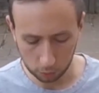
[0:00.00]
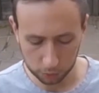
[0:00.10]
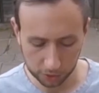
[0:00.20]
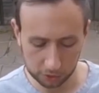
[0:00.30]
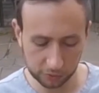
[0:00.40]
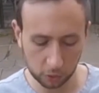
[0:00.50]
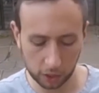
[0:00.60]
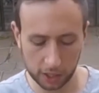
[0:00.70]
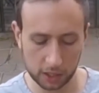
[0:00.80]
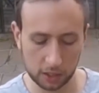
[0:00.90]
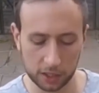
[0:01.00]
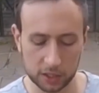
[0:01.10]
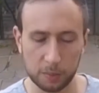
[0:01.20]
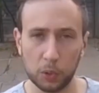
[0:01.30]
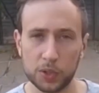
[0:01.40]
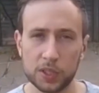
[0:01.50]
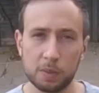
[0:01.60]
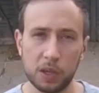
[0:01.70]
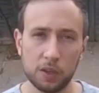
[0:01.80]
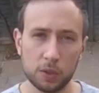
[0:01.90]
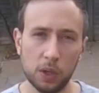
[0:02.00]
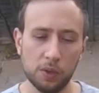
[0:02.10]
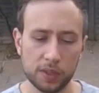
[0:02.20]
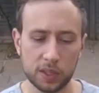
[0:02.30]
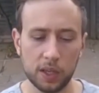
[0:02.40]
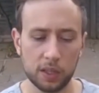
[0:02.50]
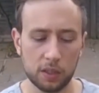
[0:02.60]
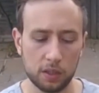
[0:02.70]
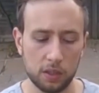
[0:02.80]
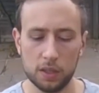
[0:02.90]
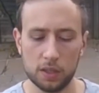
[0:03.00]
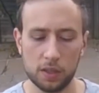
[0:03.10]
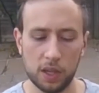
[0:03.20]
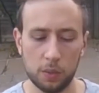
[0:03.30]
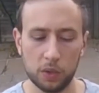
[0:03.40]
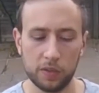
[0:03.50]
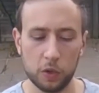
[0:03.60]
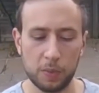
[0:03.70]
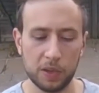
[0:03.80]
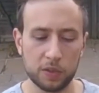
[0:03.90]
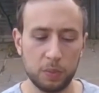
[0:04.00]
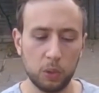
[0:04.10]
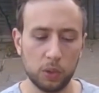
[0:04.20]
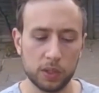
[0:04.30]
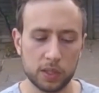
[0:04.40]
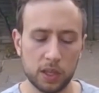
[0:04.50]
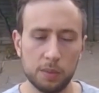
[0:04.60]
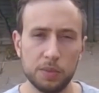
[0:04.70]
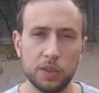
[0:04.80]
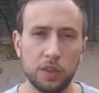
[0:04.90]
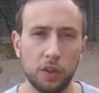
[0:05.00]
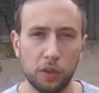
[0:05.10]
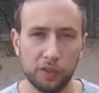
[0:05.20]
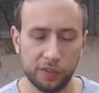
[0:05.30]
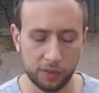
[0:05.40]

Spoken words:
Also, you've got a support system here as well on the side, so there will give you a bit of support in terms of